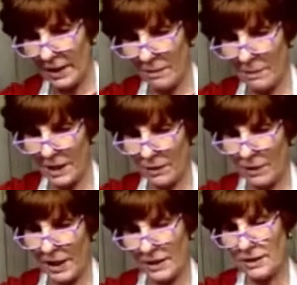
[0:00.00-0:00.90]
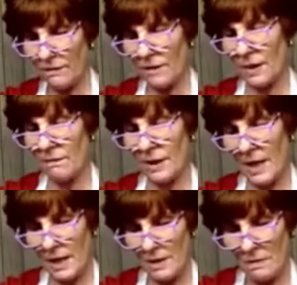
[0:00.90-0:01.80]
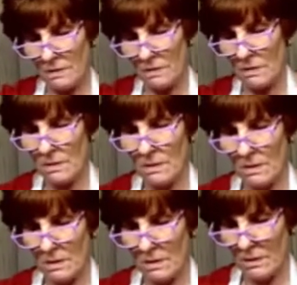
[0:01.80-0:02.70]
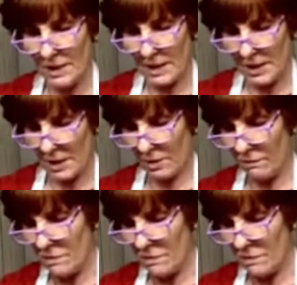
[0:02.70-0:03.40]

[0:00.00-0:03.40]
my creativity, Renee. Thank you.